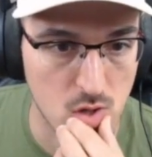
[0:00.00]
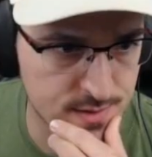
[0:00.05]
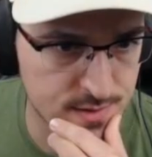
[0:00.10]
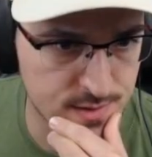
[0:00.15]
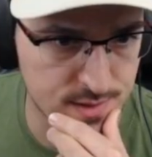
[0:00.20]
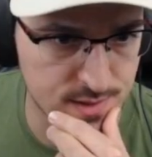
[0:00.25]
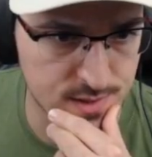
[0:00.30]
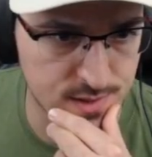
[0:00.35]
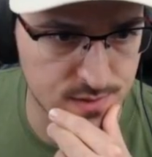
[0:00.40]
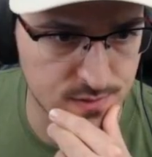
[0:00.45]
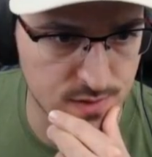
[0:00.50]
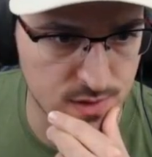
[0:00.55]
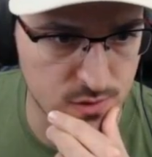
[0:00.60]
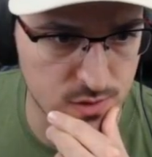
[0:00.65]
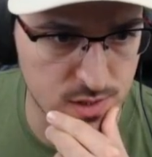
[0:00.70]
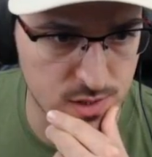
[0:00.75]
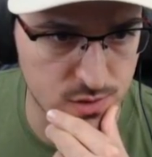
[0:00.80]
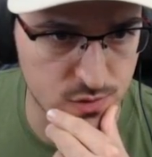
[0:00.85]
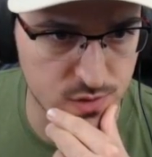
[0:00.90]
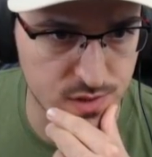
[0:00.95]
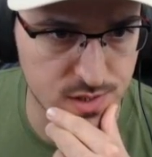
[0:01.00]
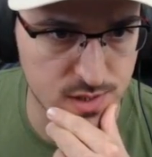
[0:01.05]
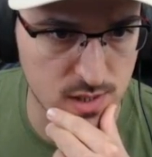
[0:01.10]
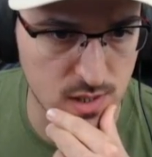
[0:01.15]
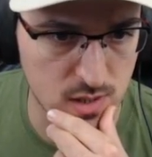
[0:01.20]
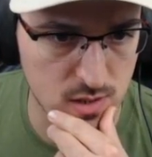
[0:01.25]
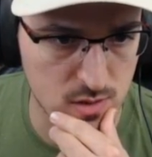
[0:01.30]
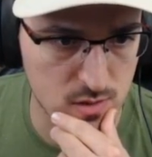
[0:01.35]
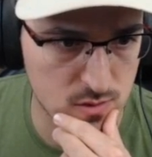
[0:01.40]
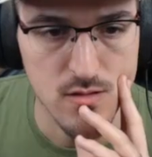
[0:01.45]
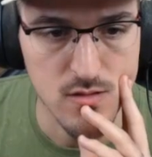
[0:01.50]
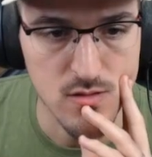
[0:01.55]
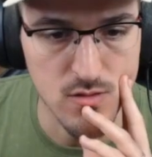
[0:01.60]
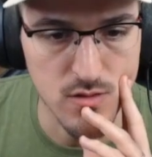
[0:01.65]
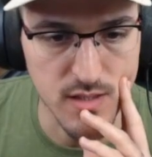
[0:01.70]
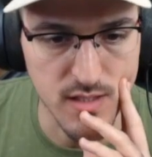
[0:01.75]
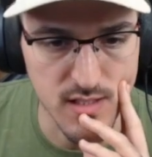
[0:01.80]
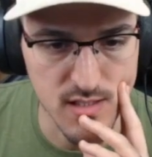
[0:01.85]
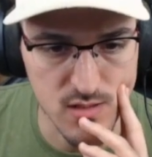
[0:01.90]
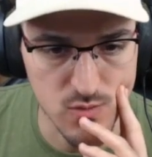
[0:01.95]
This is very interesting. So
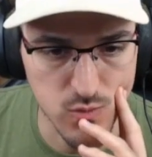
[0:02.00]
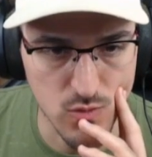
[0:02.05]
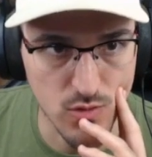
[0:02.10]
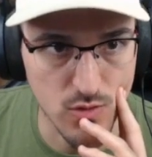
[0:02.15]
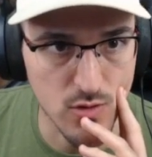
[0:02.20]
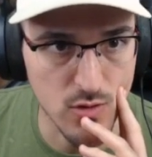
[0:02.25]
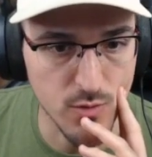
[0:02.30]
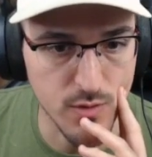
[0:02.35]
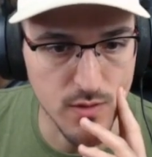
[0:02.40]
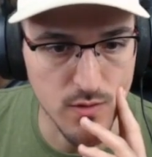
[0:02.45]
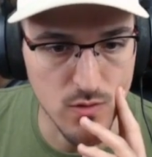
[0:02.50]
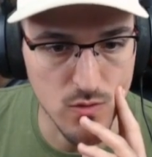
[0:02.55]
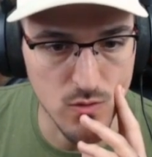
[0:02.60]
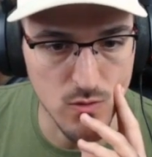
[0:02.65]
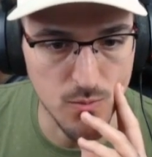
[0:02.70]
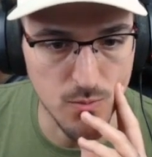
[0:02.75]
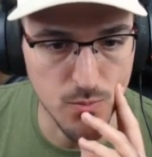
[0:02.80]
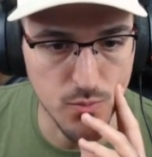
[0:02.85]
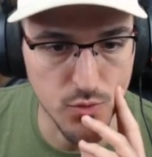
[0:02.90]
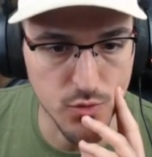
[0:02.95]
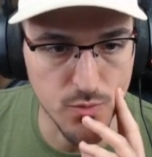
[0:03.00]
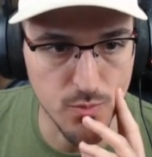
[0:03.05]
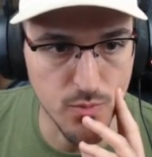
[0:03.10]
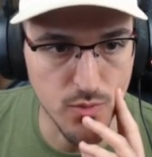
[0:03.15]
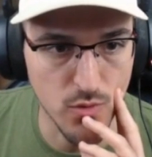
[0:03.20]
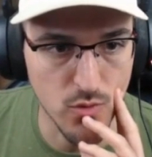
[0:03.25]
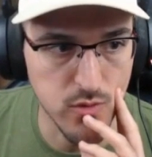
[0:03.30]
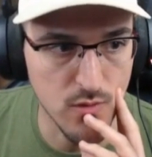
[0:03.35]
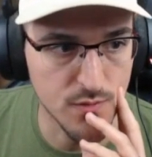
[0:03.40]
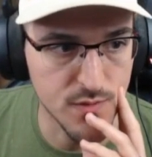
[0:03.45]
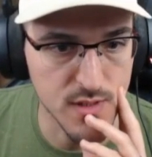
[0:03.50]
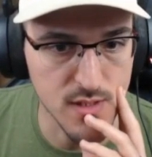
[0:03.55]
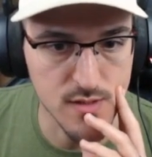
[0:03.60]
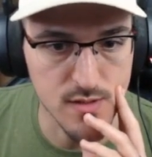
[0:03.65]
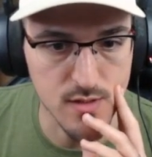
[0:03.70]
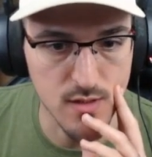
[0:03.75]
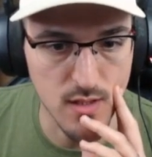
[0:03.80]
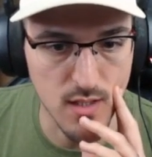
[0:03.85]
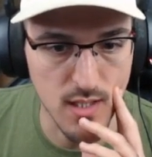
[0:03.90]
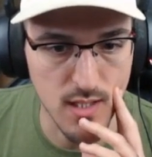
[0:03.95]
I guess we're going to put both of
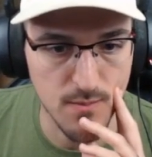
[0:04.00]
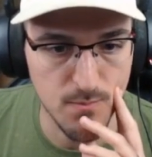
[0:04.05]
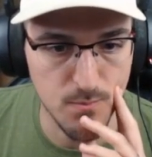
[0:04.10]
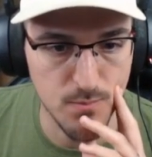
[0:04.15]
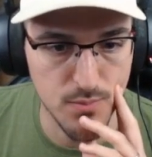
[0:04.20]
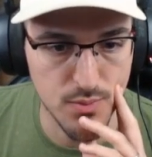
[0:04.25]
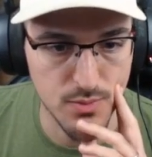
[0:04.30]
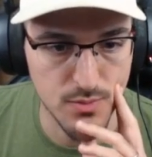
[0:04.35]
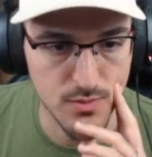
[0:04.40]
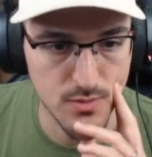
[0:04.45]
these up,